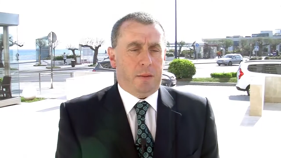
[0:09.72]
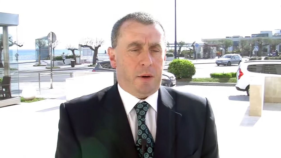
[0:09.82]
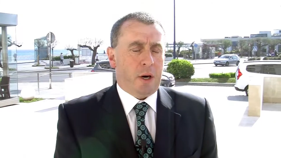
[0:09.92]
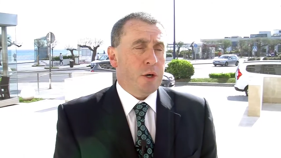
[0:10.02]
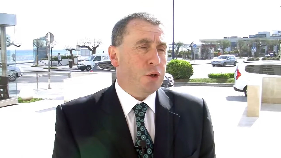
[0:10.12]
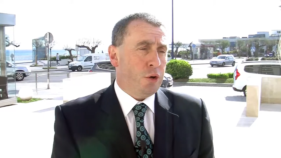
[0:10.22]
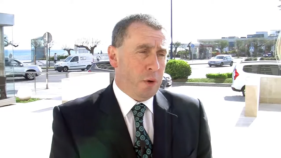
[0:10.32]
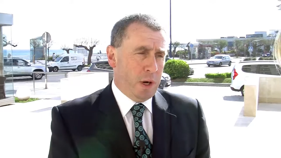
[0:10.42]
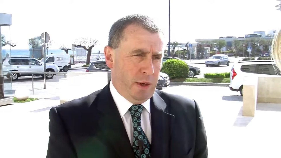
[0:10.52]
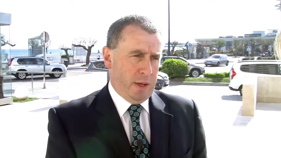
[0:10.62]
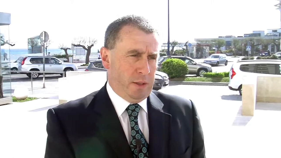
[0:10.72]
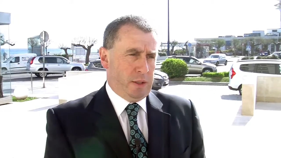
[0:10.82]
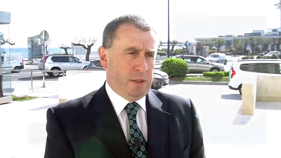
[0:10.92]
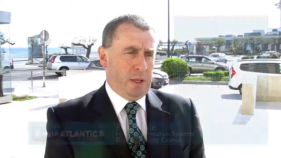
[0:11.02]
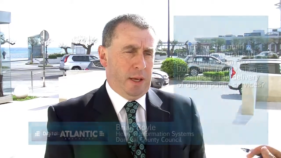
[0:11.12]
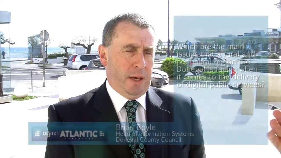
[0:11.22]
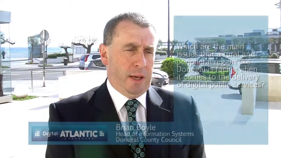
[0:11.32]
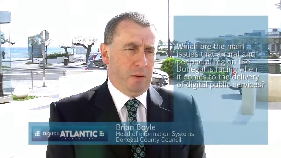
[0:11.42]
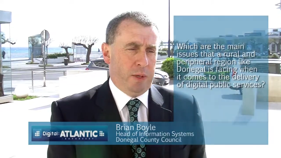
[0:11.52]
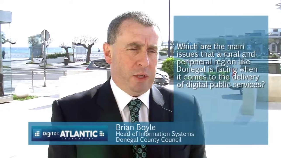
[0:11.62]
There are two areas uh,
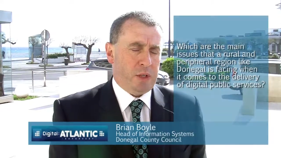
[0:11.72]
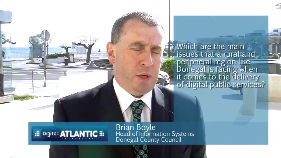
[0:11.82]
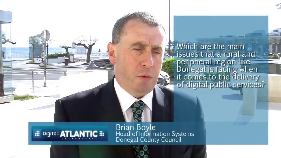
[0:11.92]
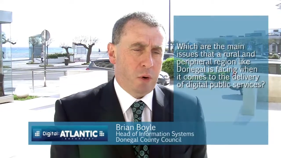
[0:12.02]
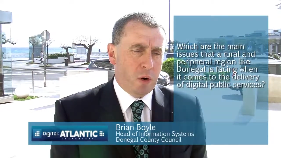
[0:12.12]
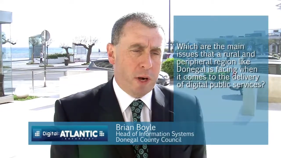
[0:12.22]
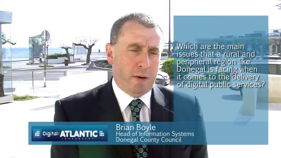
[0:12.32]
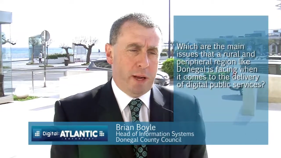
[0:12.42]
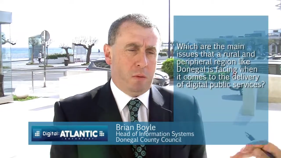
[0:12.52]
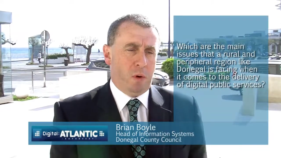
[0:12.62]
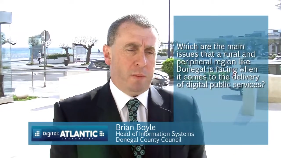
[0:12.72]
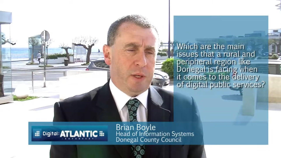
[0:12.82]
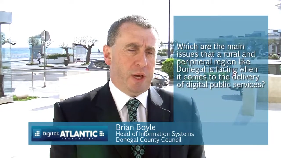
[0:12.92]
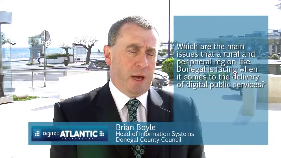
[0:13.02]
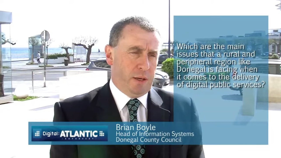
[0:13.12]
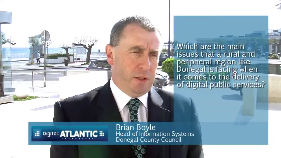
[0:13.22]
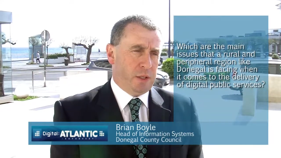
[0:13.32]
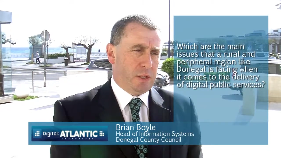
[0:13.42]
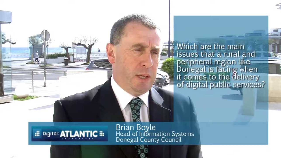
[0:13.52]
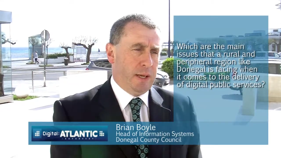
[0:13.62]
in which a rural area will be challenged.